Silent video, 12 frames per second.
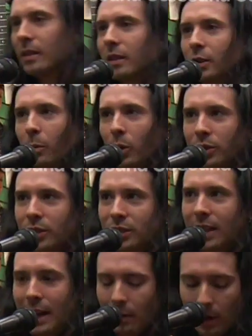There's more
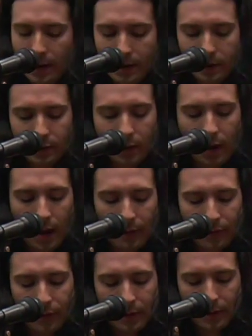sustain, right? Here's it
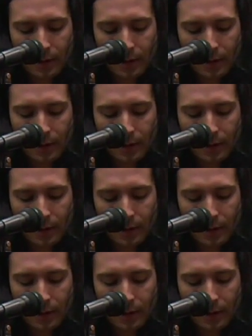off.